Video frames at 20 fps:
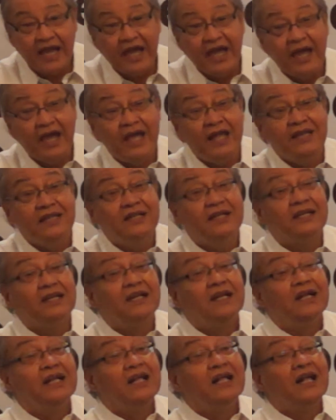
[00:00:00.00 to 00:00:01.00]
And
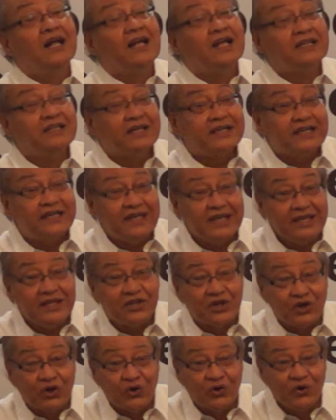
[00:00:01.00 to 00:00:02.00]
the key,
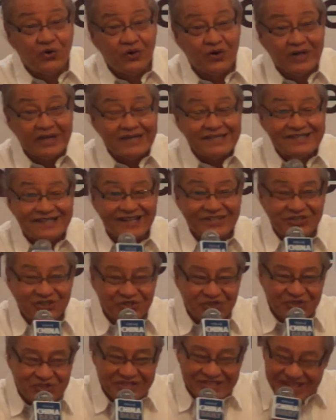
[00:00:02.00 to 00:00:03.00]
though, is that
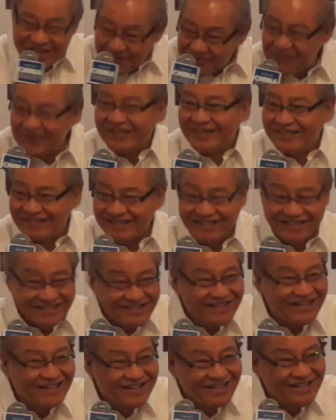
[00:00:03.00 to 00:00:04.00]
you separate
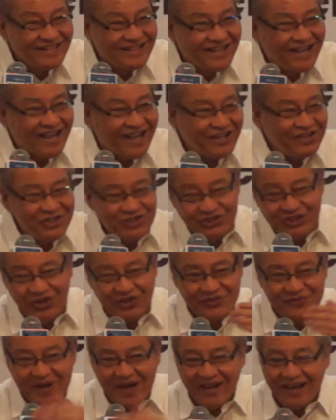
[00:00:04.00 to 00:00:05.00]
it and you
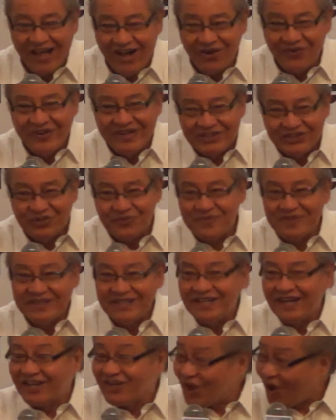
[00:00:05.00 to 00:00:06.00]
don't allow it to
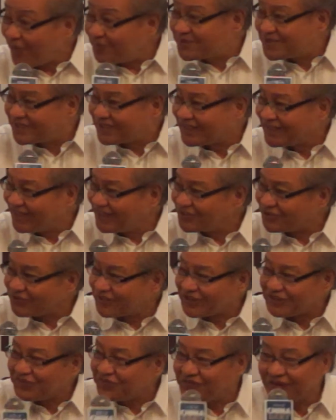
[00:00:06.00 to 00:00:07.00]
be an obstacle to
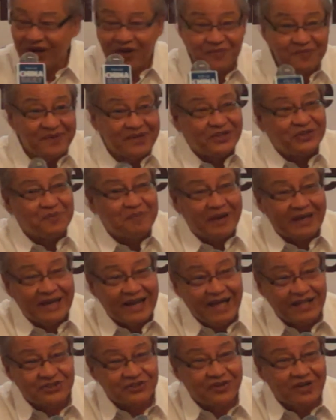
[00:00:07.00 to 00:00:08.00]
the development of
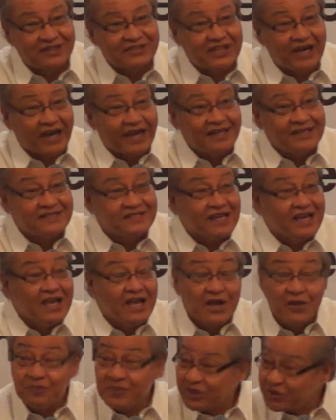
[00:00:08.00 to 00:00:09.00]
bilateral ties,
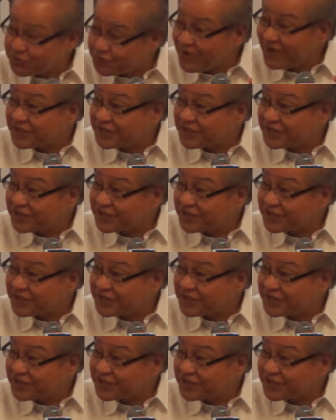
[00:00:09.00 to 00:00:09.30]
because we